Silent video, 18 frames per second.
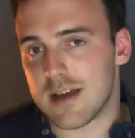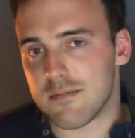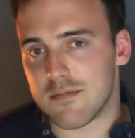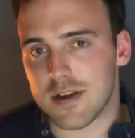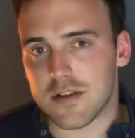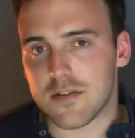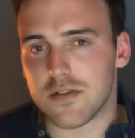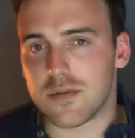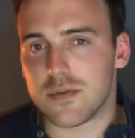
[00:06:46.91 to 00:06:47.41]

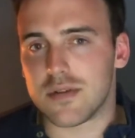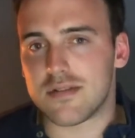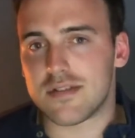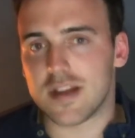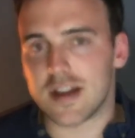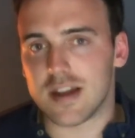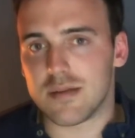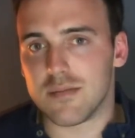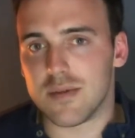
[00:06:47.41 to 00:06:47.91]
record with
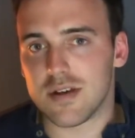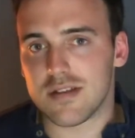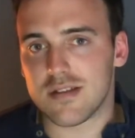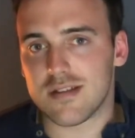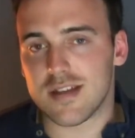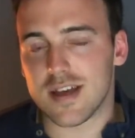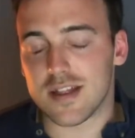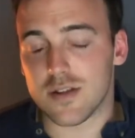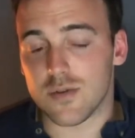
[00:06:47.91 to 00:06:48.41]
Sterling Moss
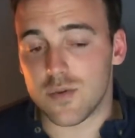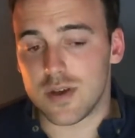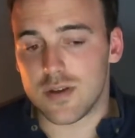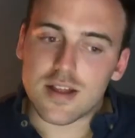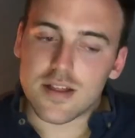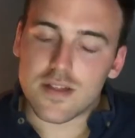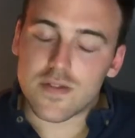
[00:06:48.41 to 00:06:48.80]
at the wheel.